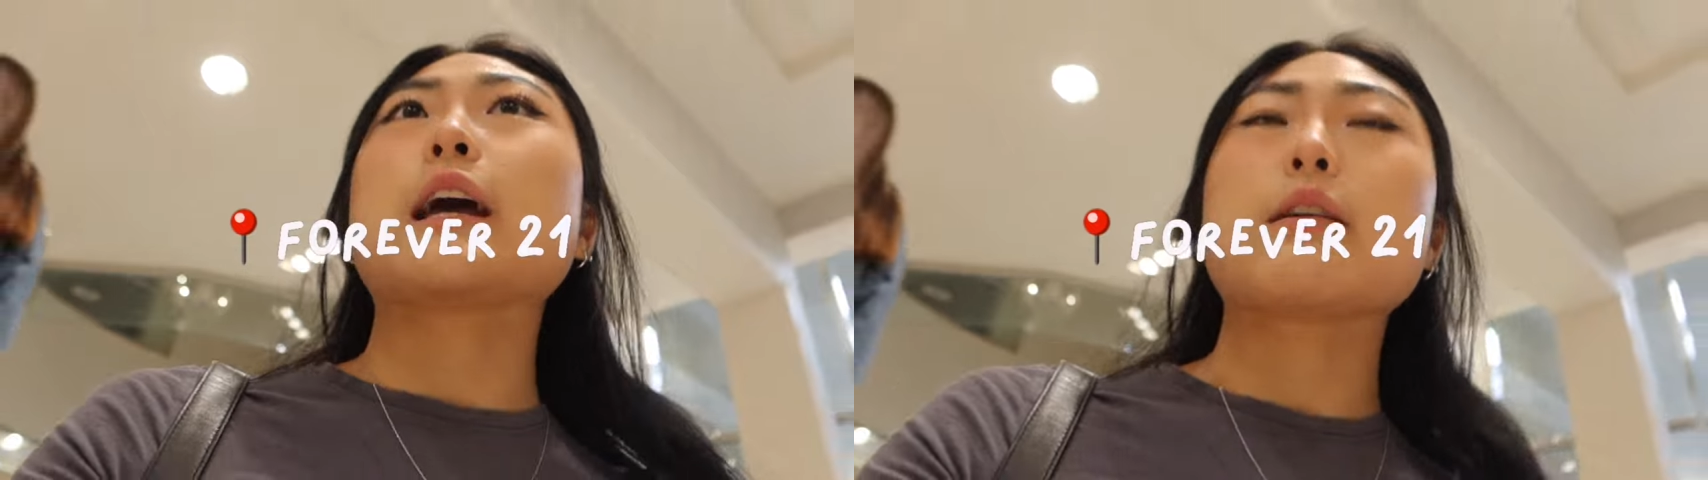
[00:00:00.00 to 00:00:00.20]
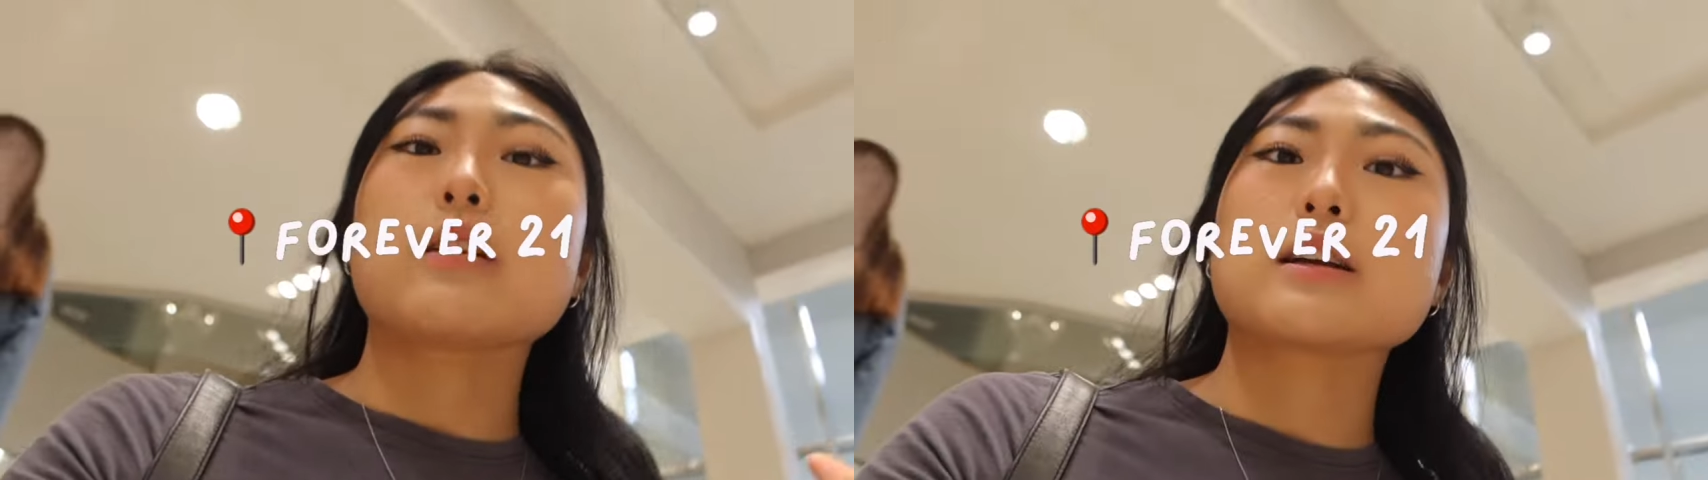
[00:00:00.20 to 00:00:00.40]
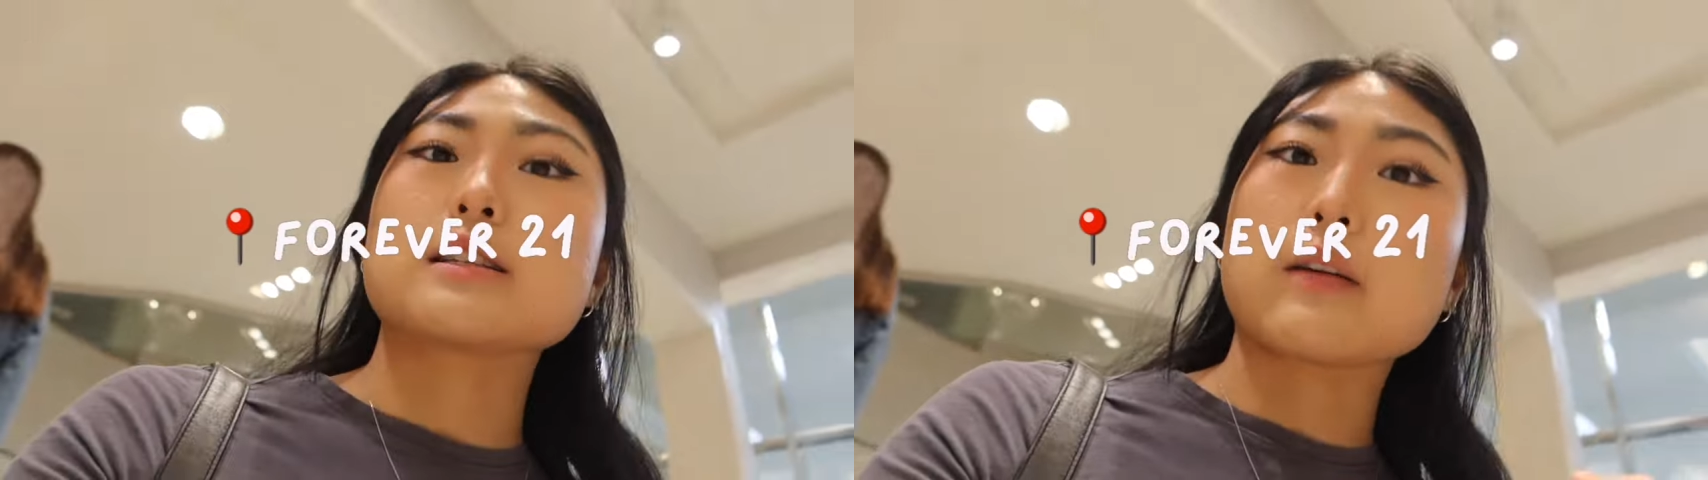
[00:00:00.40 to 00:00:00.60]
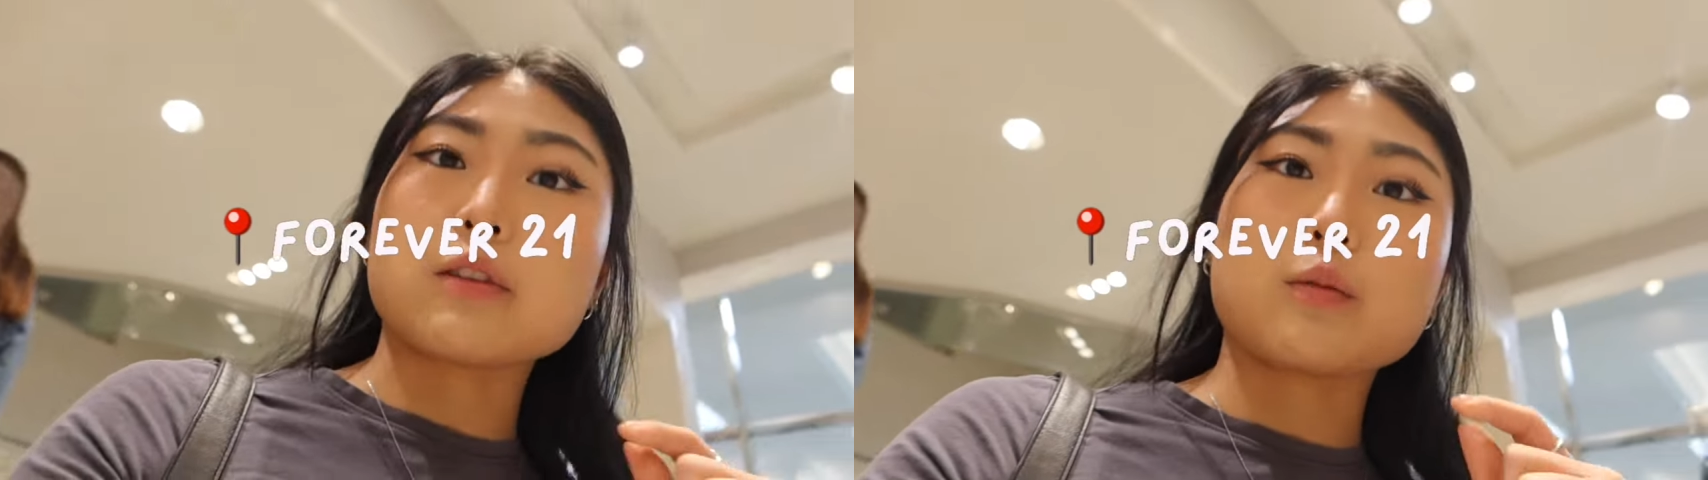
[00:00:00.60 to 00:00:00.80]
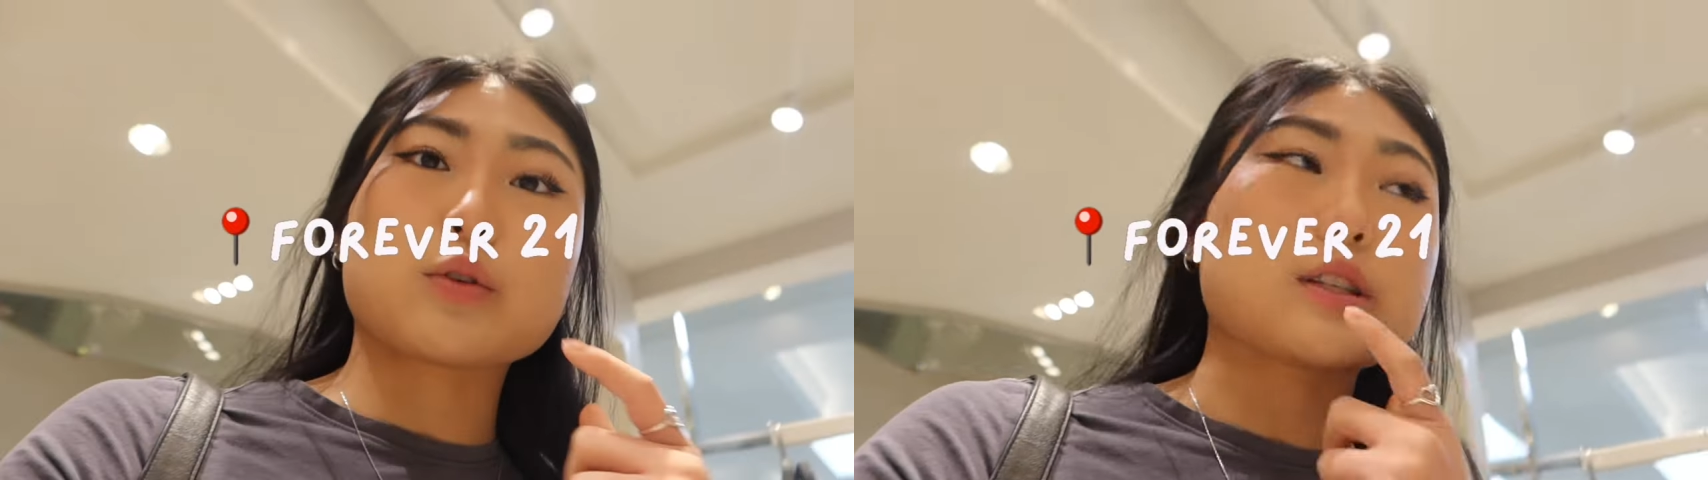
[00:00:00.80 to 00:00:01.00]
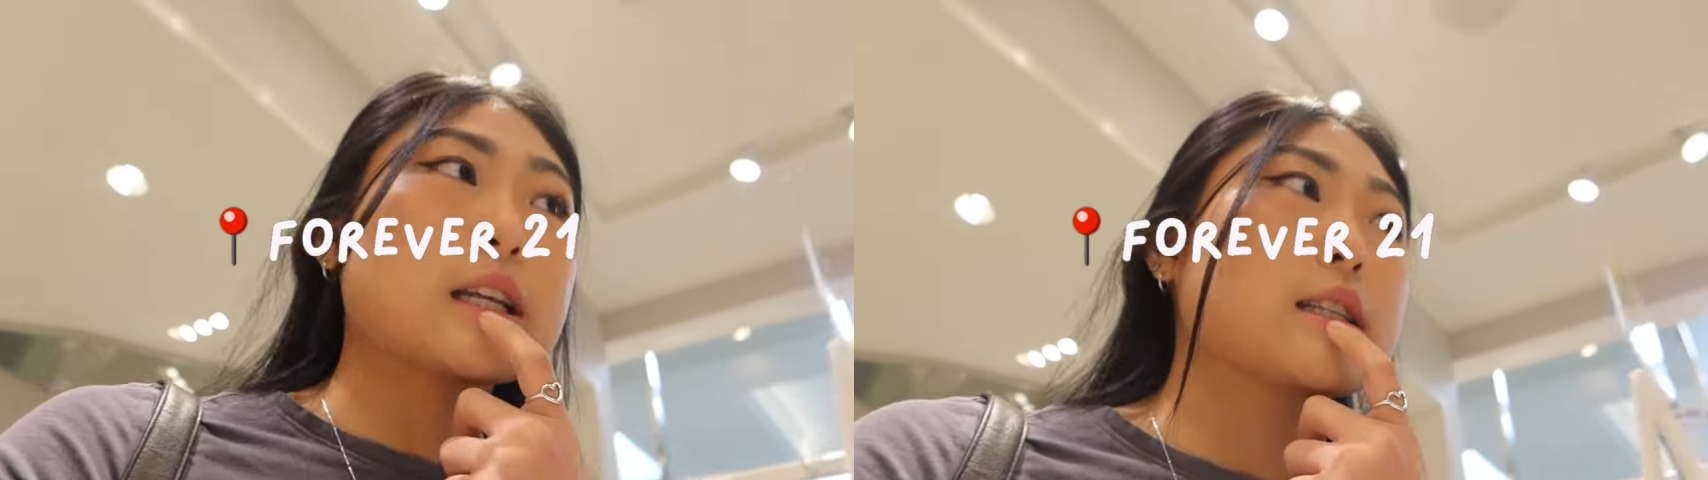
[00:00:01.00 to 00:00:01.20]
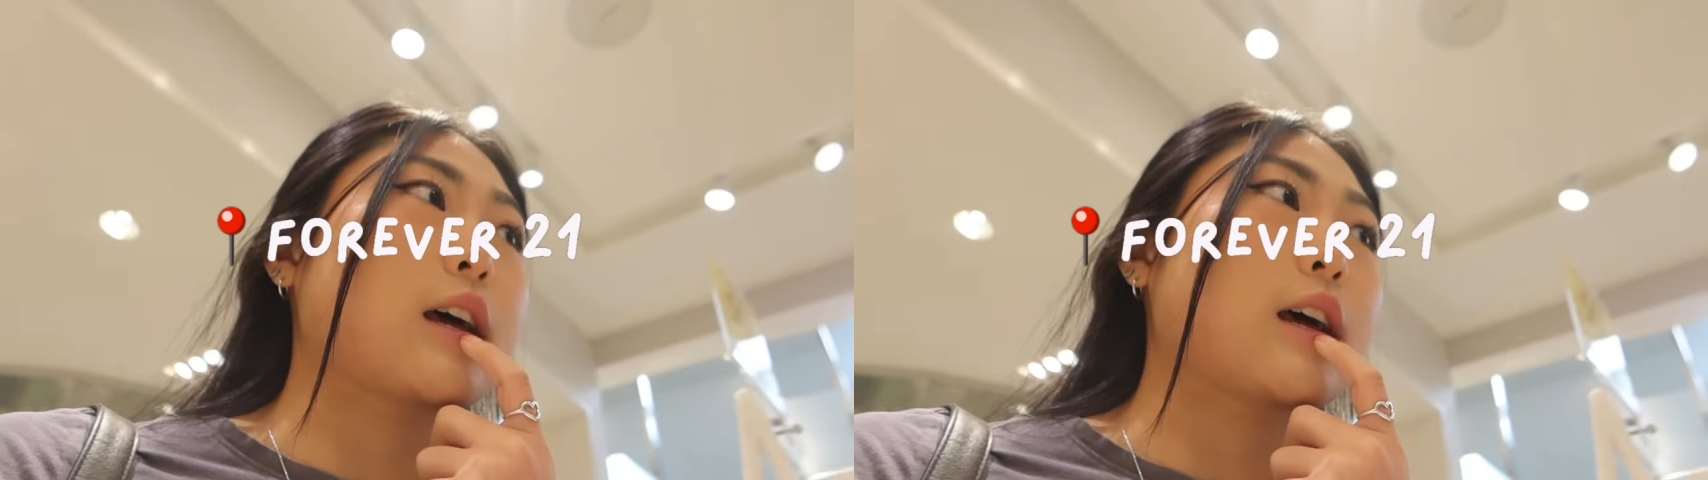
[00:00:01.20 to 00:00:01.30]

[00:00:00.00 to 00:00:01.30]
having a 70%